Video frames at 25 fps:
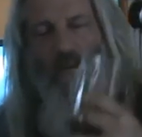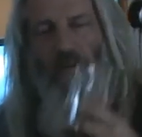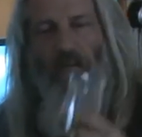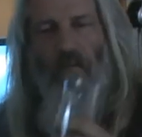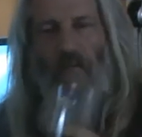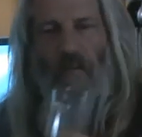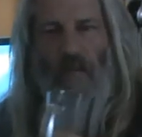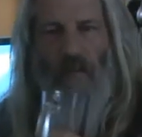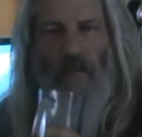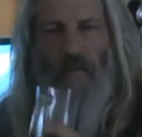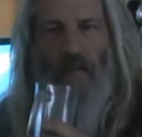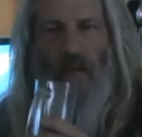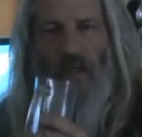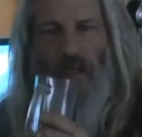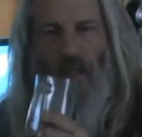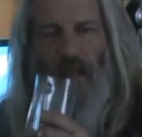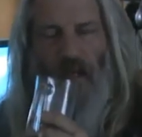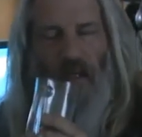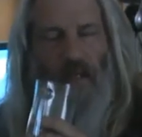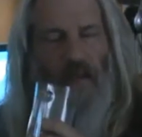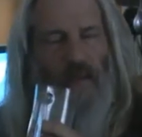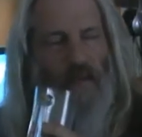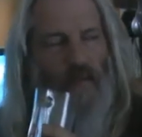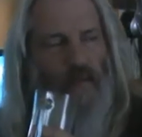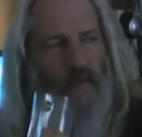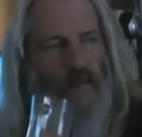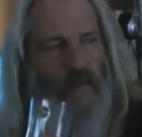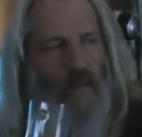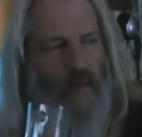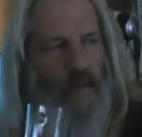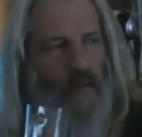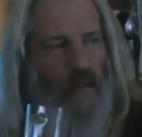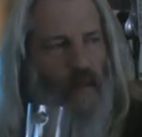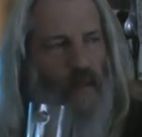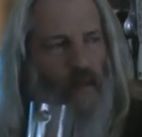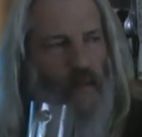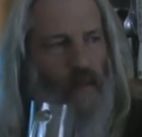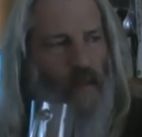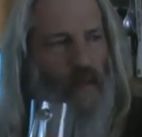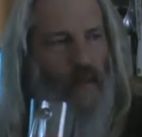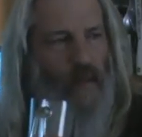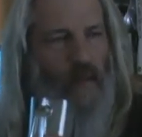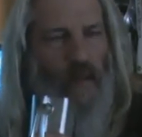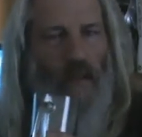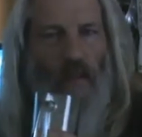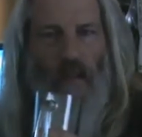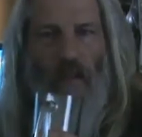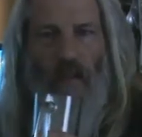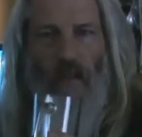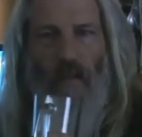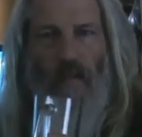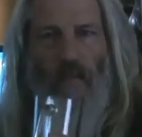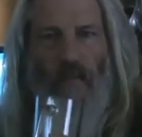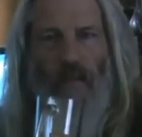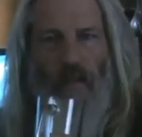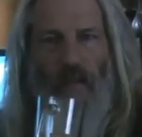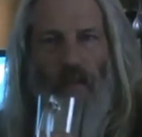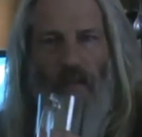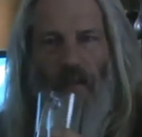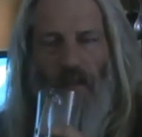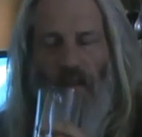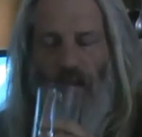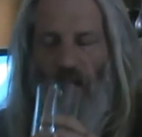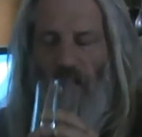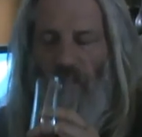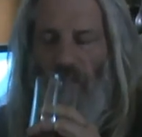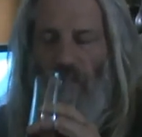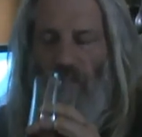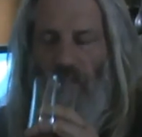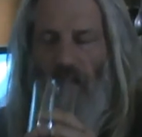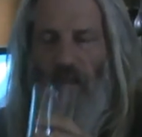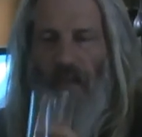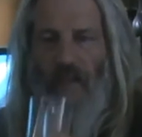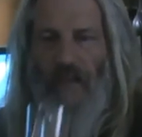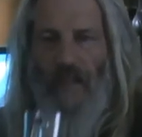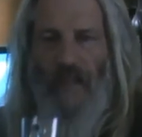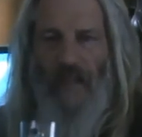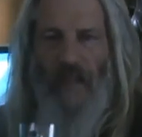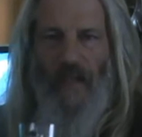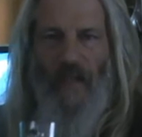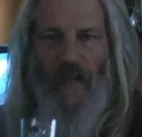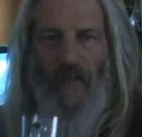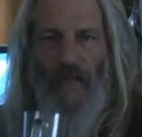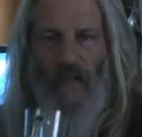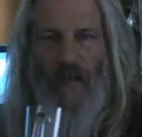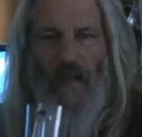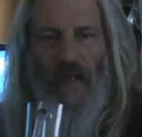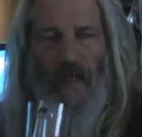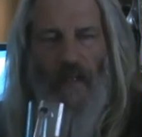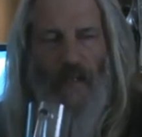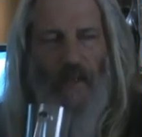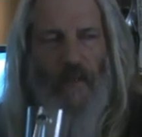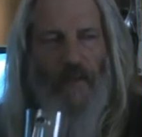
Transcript: the weekend when I was digging away,